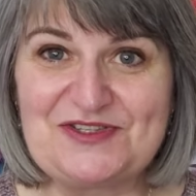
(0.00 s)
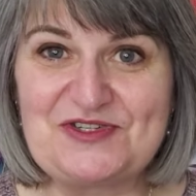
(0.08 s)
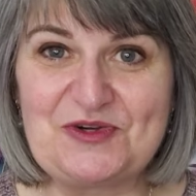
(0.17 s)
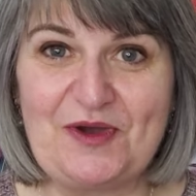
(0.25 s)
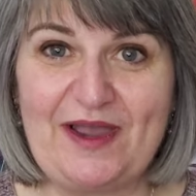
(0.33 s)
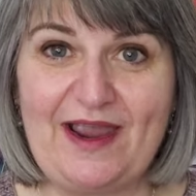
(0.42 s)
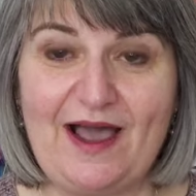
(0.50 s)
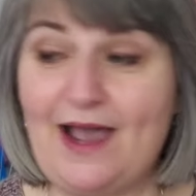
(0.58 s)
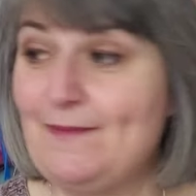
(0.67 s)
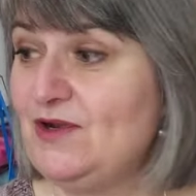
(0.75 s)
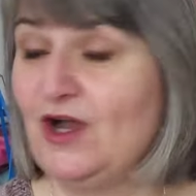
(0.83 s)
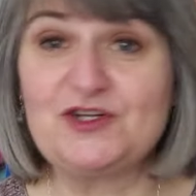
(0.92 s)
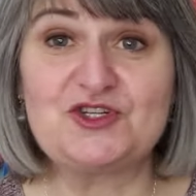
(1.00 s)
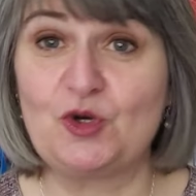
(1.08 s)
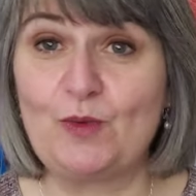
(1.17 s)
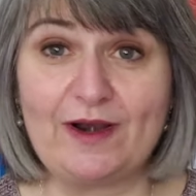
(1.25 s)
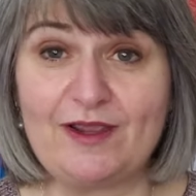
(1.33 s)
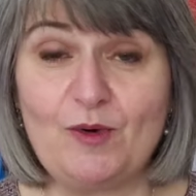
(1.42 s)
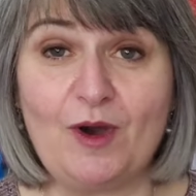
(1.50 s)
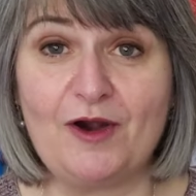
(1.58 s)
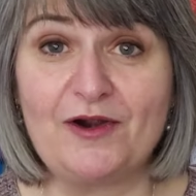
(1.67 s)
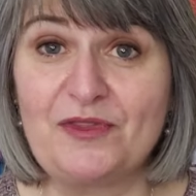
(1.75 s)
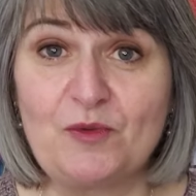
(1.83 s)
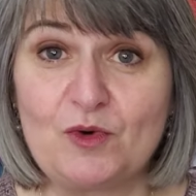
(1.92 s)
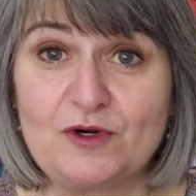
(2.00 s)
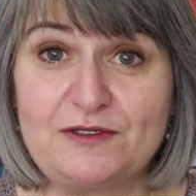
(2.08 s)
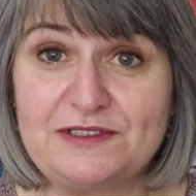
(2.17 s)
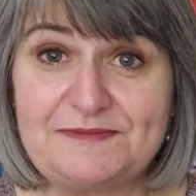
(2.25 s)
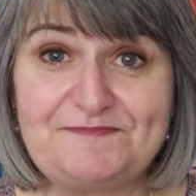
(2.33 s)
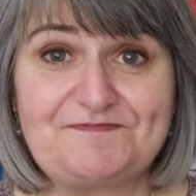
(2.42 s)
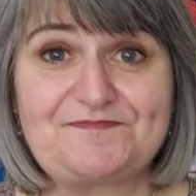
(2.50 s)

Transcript: Joy. I'm not sure where you are in the world.